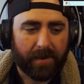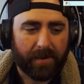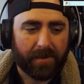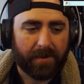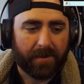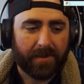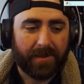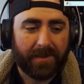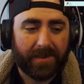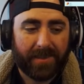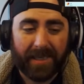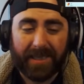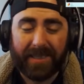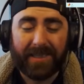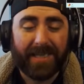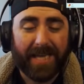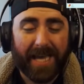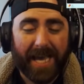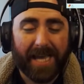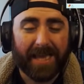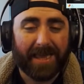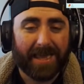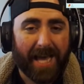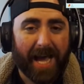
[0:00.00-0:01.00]

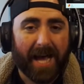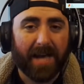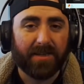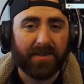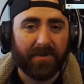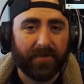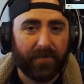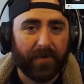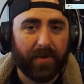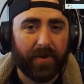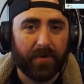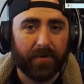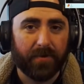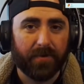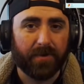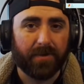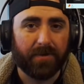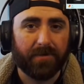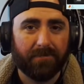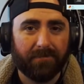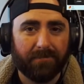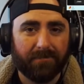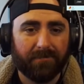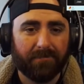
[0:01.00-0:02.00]
68,000
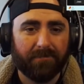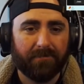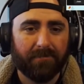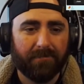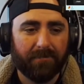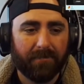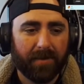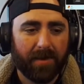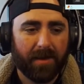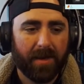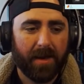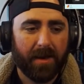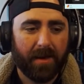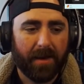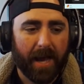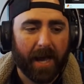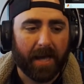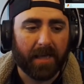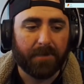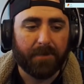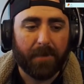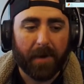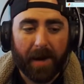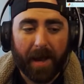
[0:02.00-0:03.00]
views. Now,
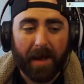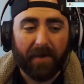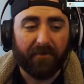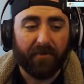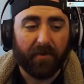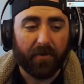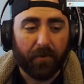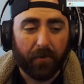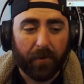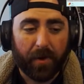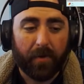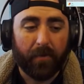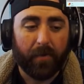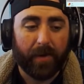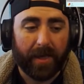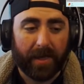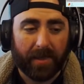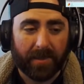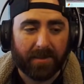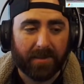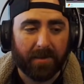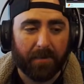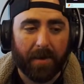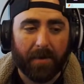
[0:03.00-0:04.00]
it's been out for 3
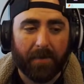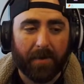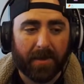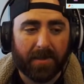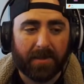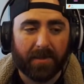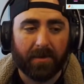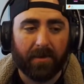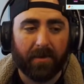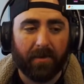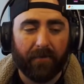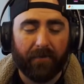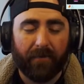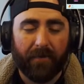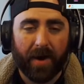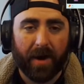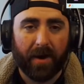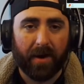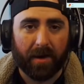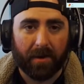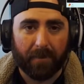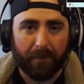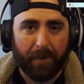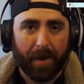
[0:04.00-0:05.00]
weeks, so maybe that's a little unfair
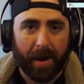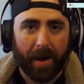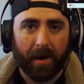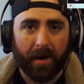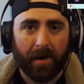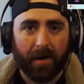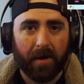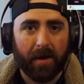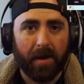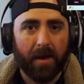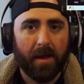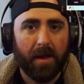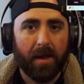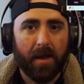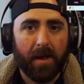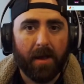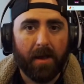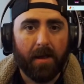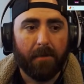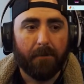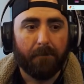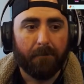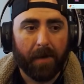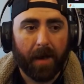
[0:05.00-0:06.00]
to compare.
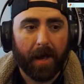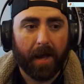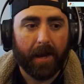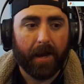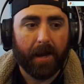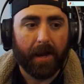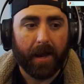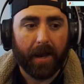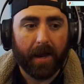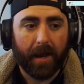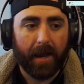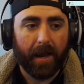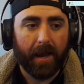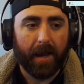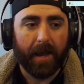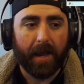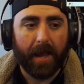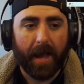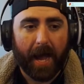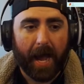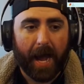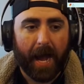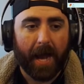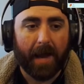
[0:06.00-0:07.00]
But
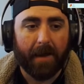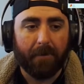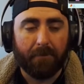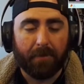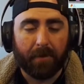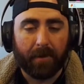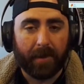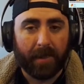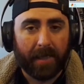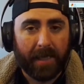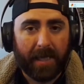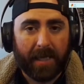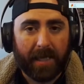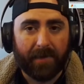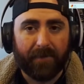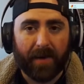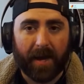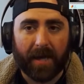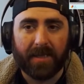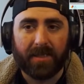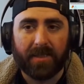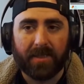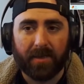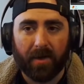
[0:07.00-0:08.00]
I believe
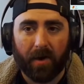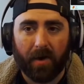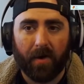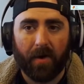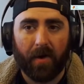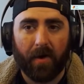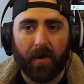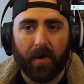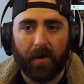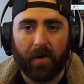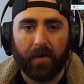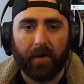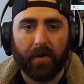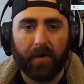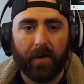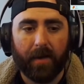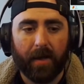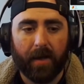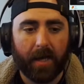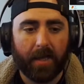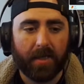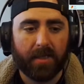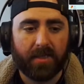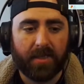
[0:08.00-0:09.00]
I saw
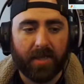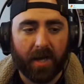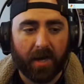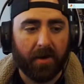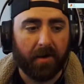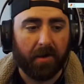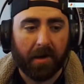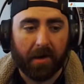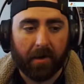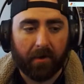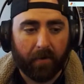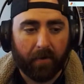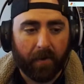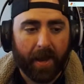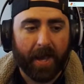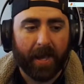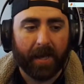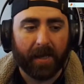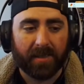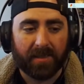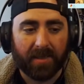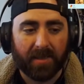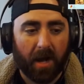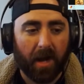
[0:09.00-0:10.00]
Stuttering
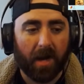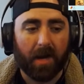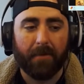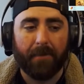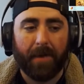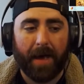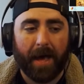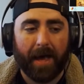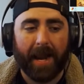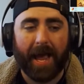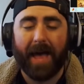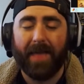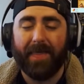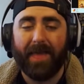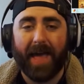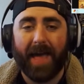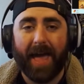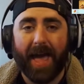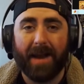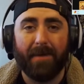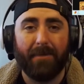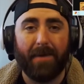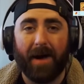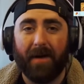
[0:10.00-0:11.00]
Craig talk about how they
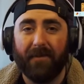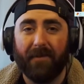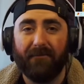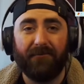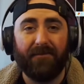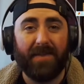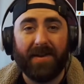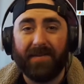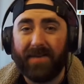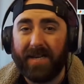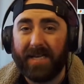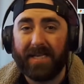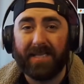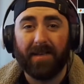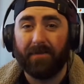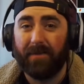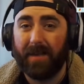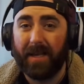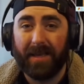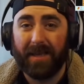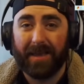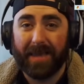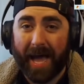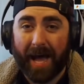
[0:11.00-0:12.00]
had about
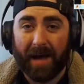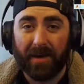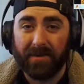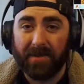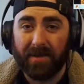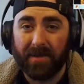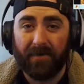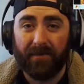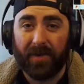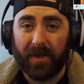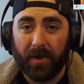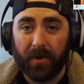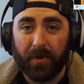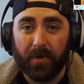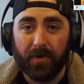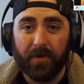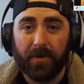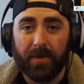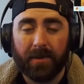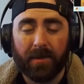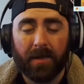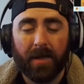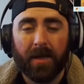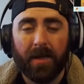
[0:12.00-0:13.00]
50-something thousand views